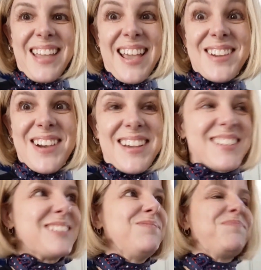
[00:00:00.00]
Hey you
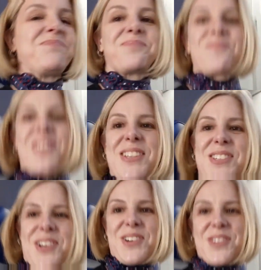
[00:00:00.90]
guys,
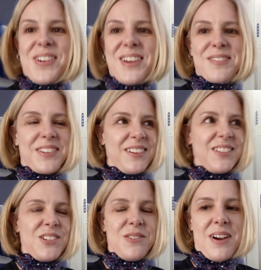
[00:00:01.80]
so we have like
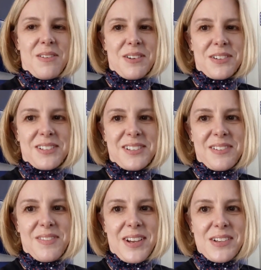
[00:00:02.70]
2 hours to
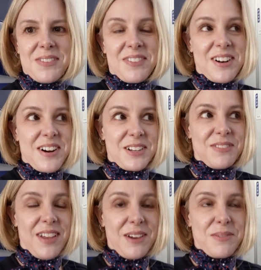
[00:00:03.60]
wait for our next
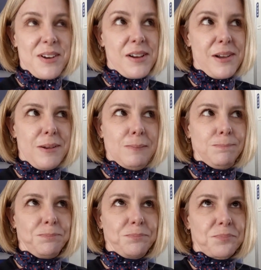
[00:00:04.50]
flight,
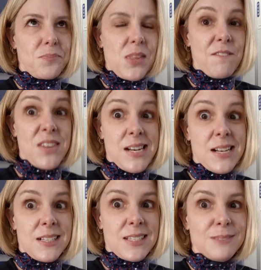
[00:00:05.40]
Phoenix,